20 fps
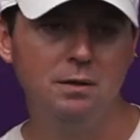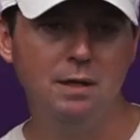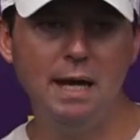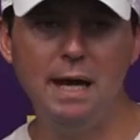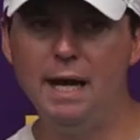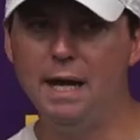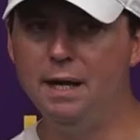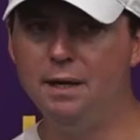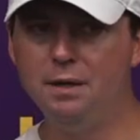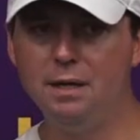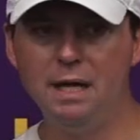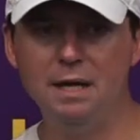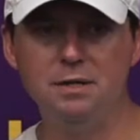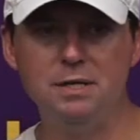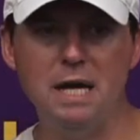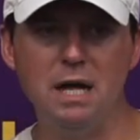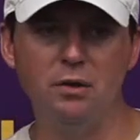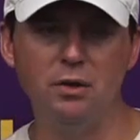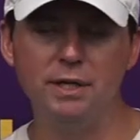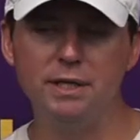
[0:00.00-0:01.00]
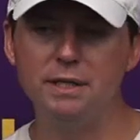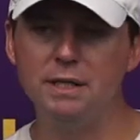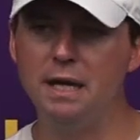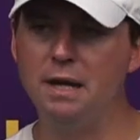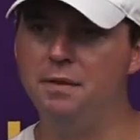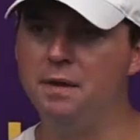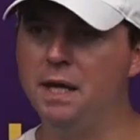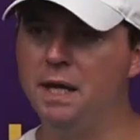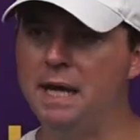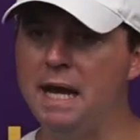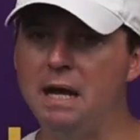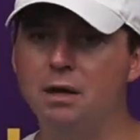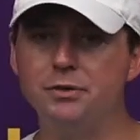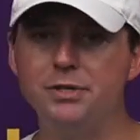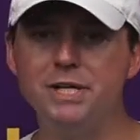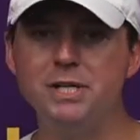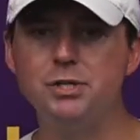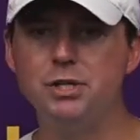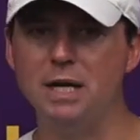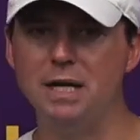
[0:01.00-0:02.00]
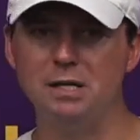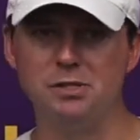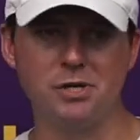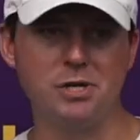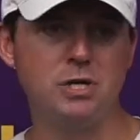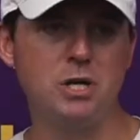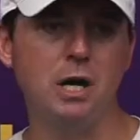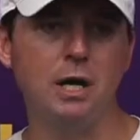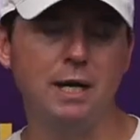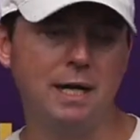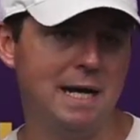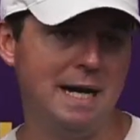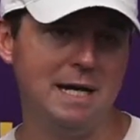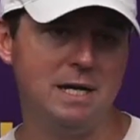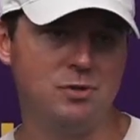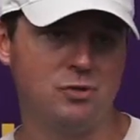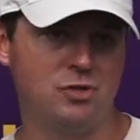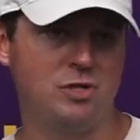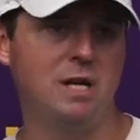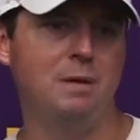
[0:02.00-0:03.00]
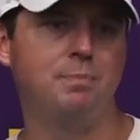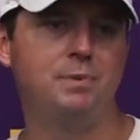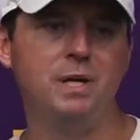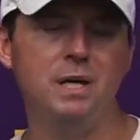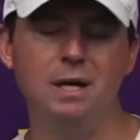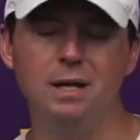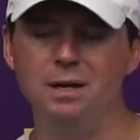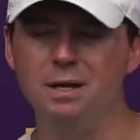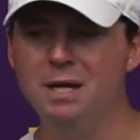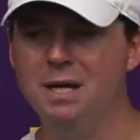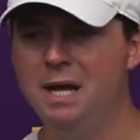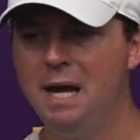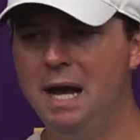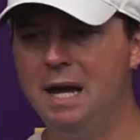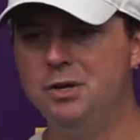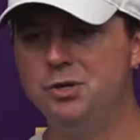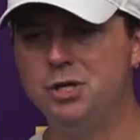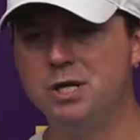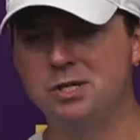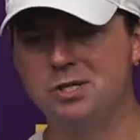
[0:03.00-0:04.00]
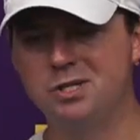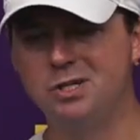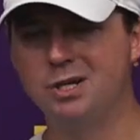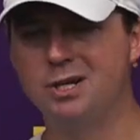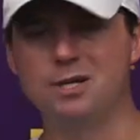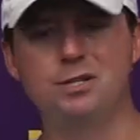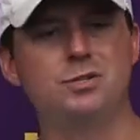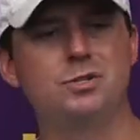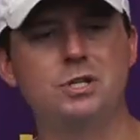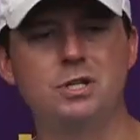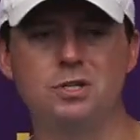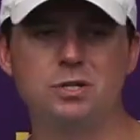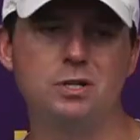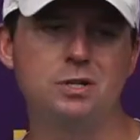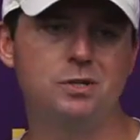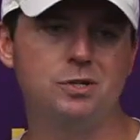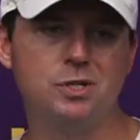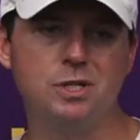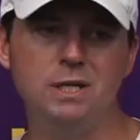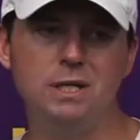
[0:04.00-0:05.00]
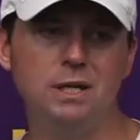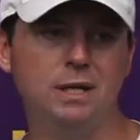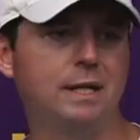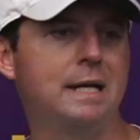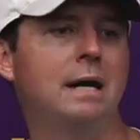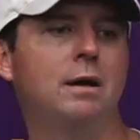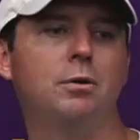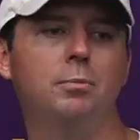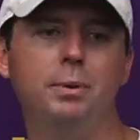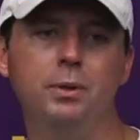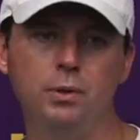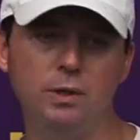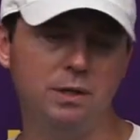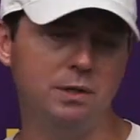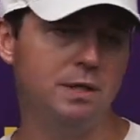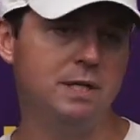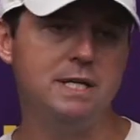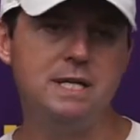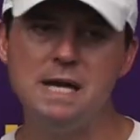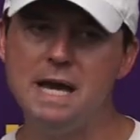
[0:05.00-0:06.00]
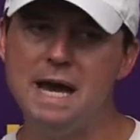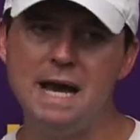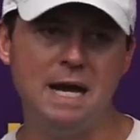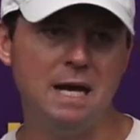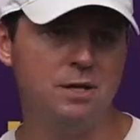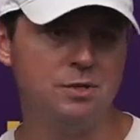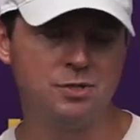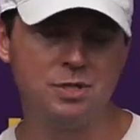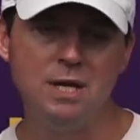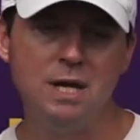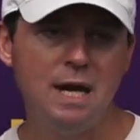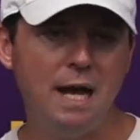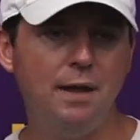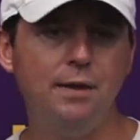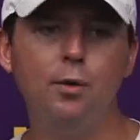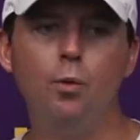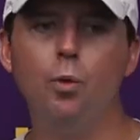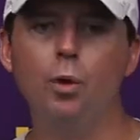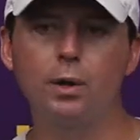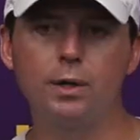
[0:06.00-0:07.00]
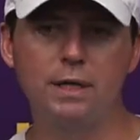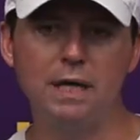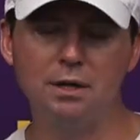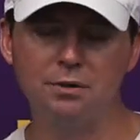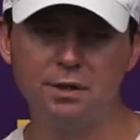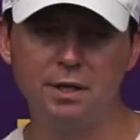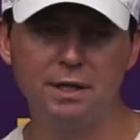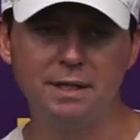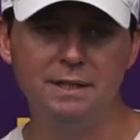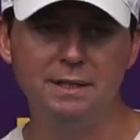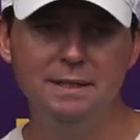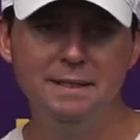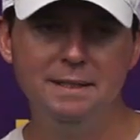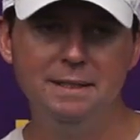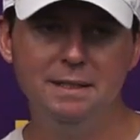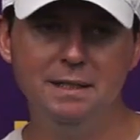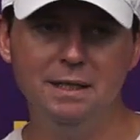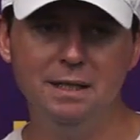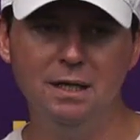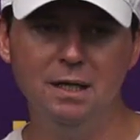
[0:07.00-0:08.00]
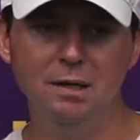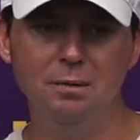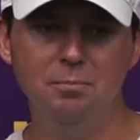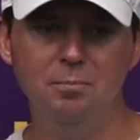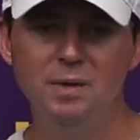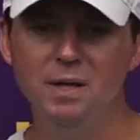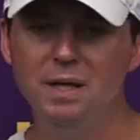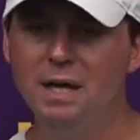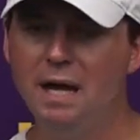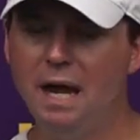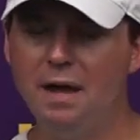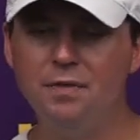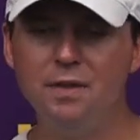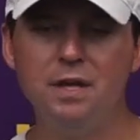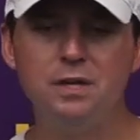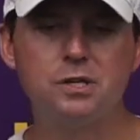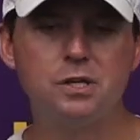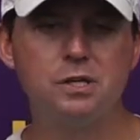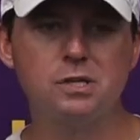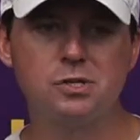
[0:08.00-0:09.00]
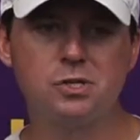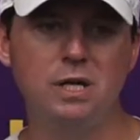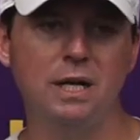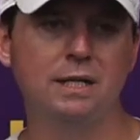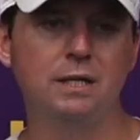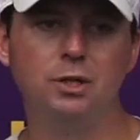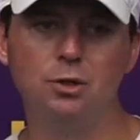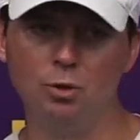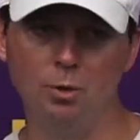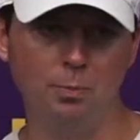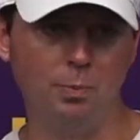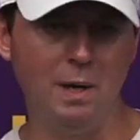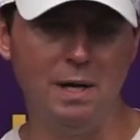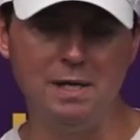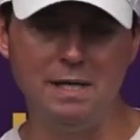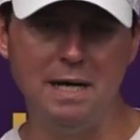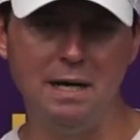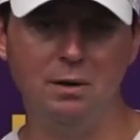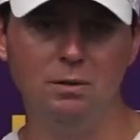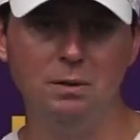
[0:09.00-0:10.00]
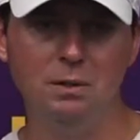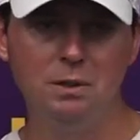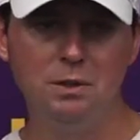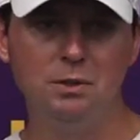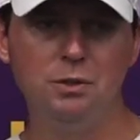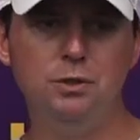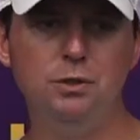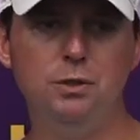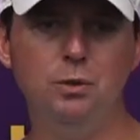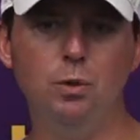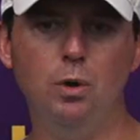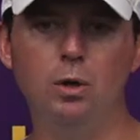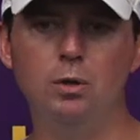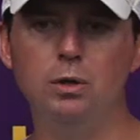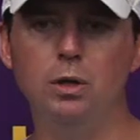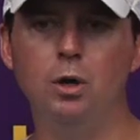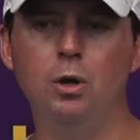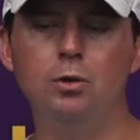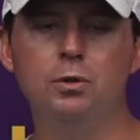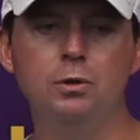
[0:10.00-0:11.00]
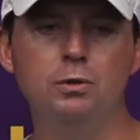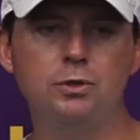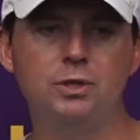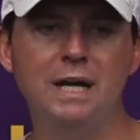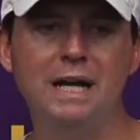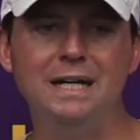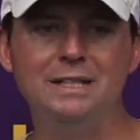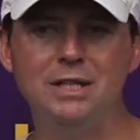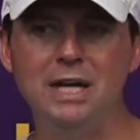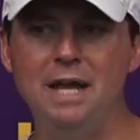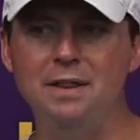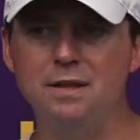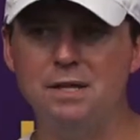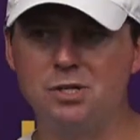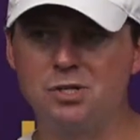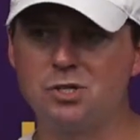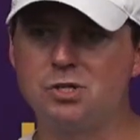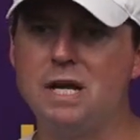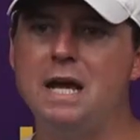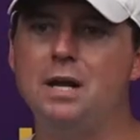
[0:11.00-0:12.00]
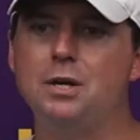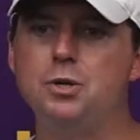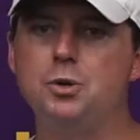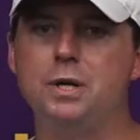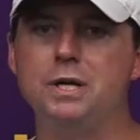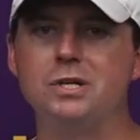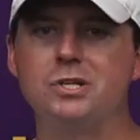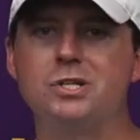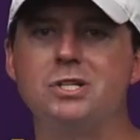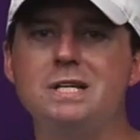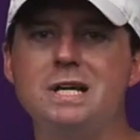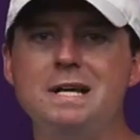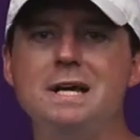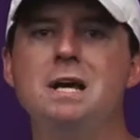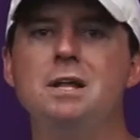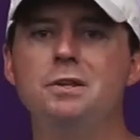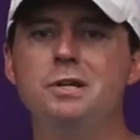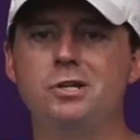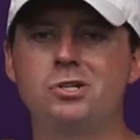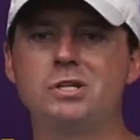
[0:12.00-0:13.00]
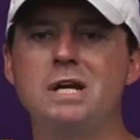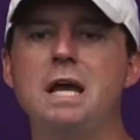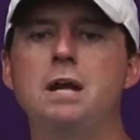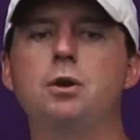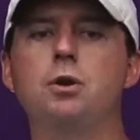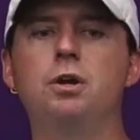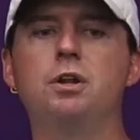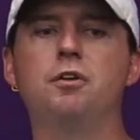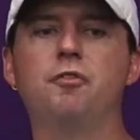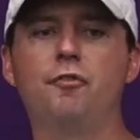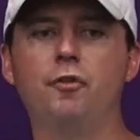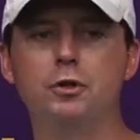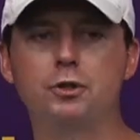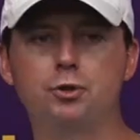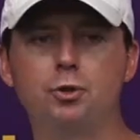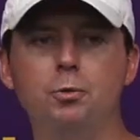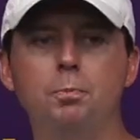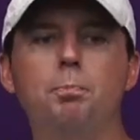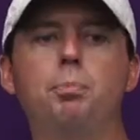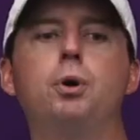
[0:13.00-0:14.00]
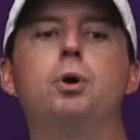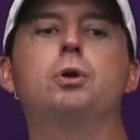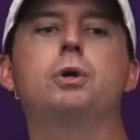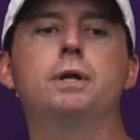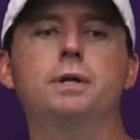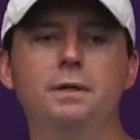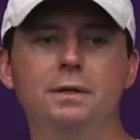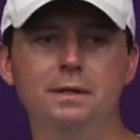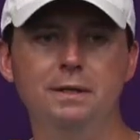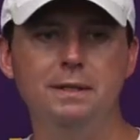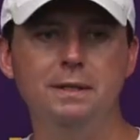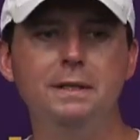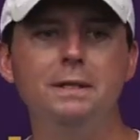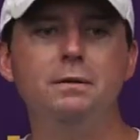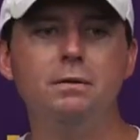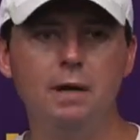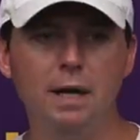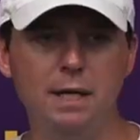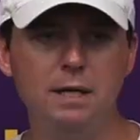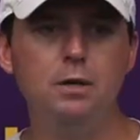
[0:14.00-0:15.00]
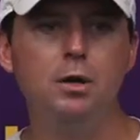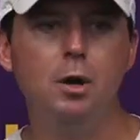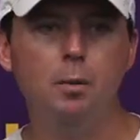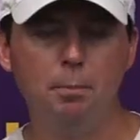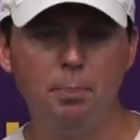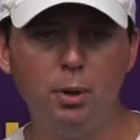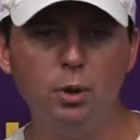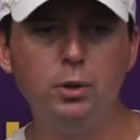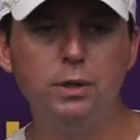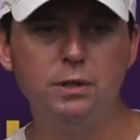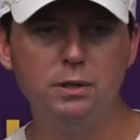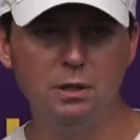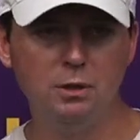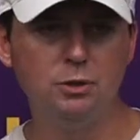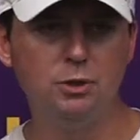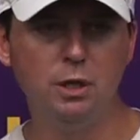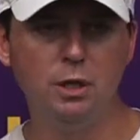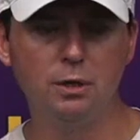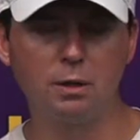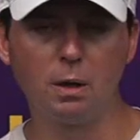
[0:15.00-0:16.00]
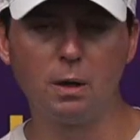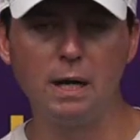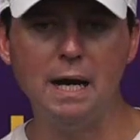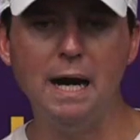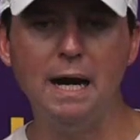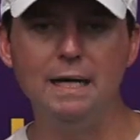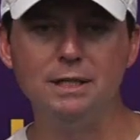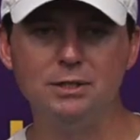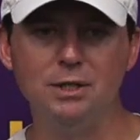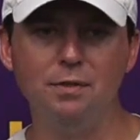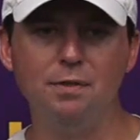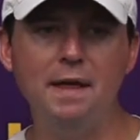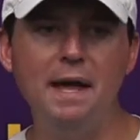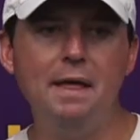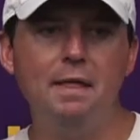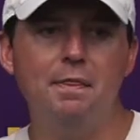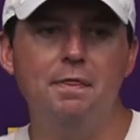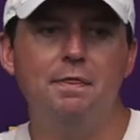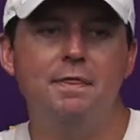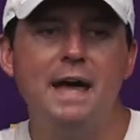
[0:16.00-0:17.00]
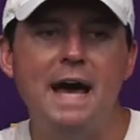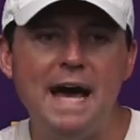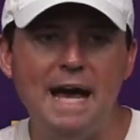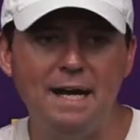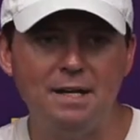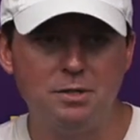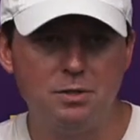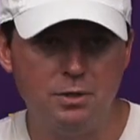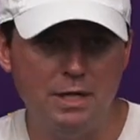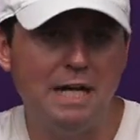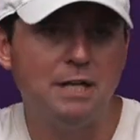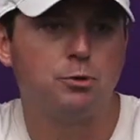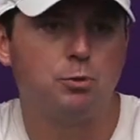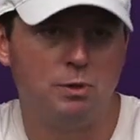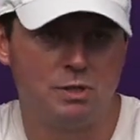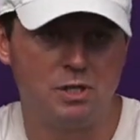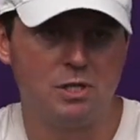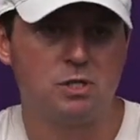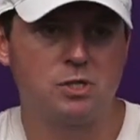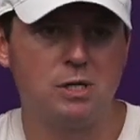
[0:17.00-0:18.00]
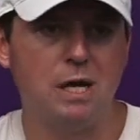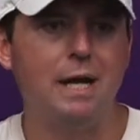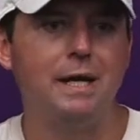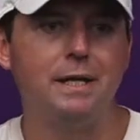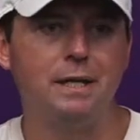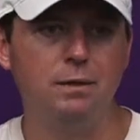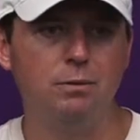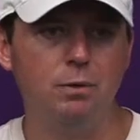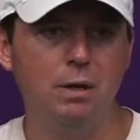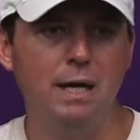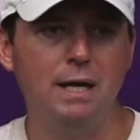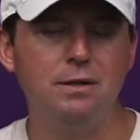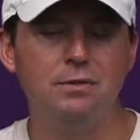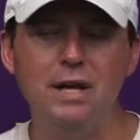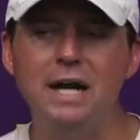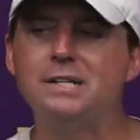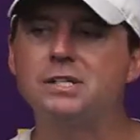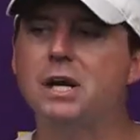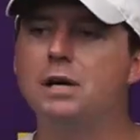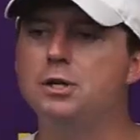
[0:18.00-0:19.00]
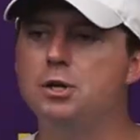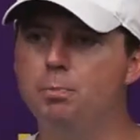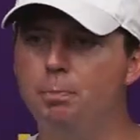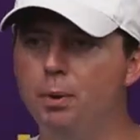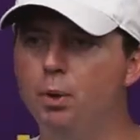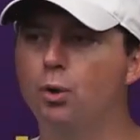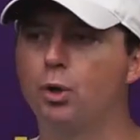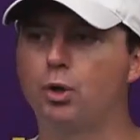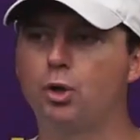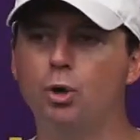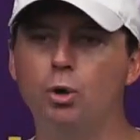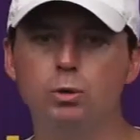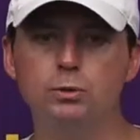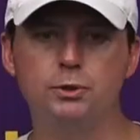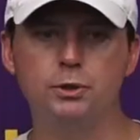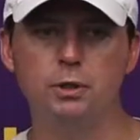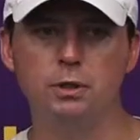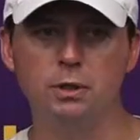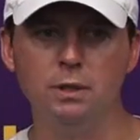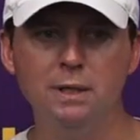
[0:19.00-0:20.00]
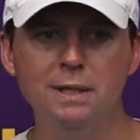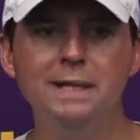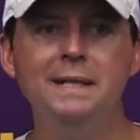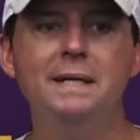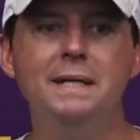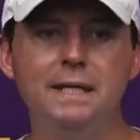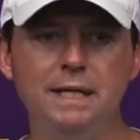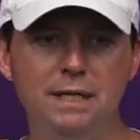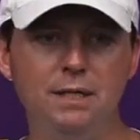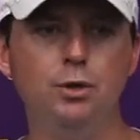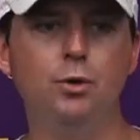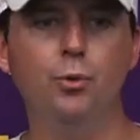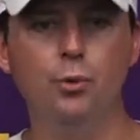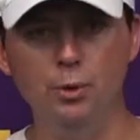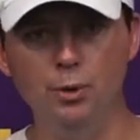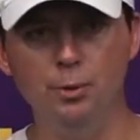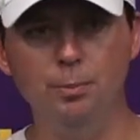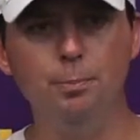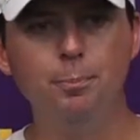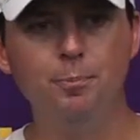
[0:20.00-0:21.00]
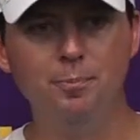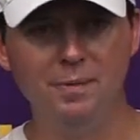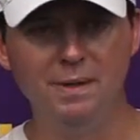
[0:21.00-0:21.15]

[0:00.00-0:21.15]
And Deli. And then how DJ, as a young guy, has stepped in, and just the consistency and accountability that he has and the work ethic. And then to the second group right now, you know, all those guys, and you can see the standard of the first group pulling, right? Pulling those younger guys. And that's what's exciting, right? That's how you build a culture in a room.